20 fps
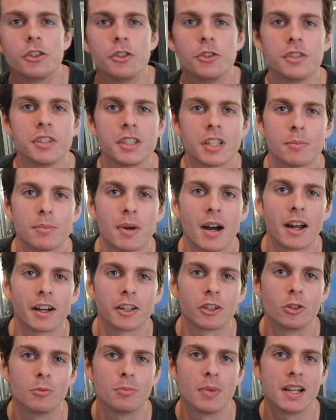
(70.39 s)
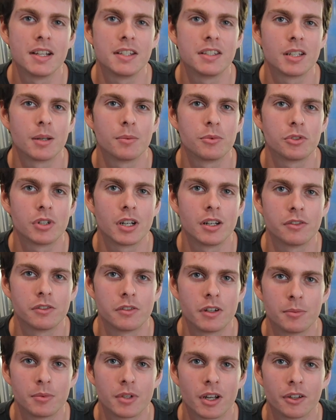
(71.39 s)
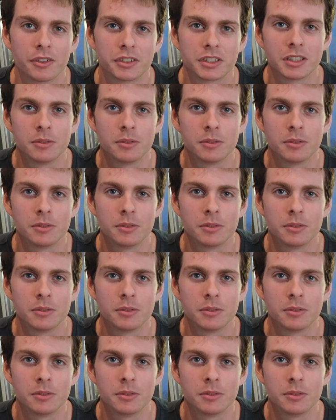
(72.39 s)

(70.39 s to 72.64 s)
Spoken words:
Using a particle-based substrate for reptiles